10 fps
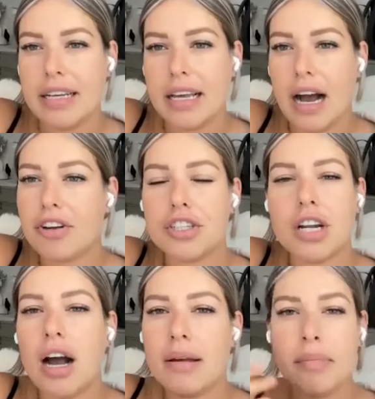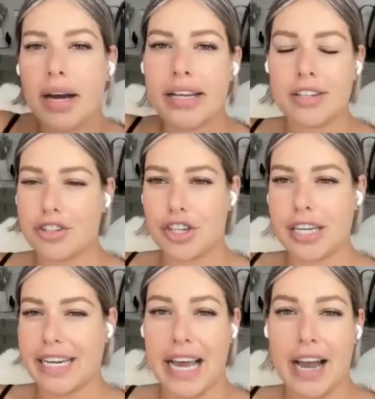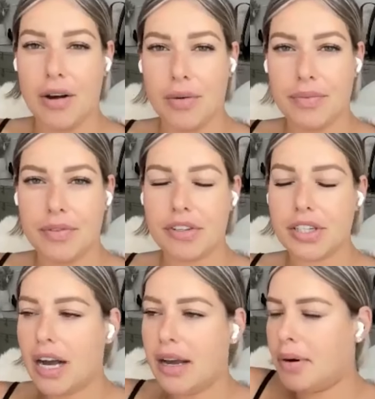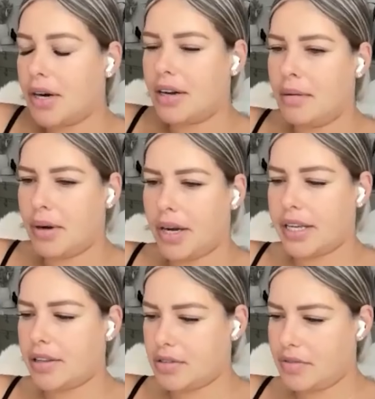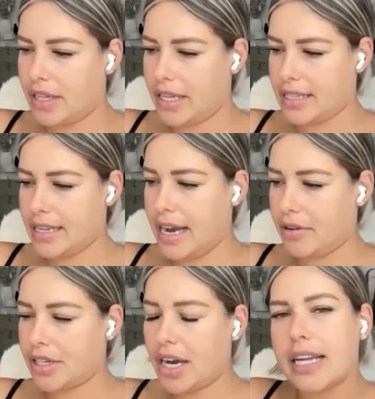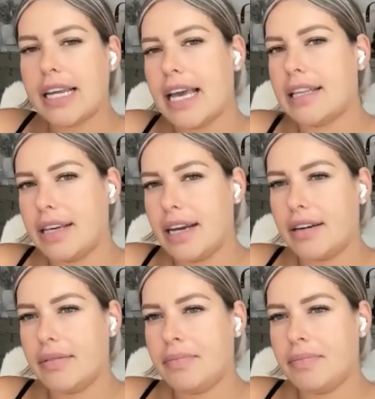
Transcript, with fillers: If you're not embodying the journey now, if you're not embodying those feelings now, you're not going to get there.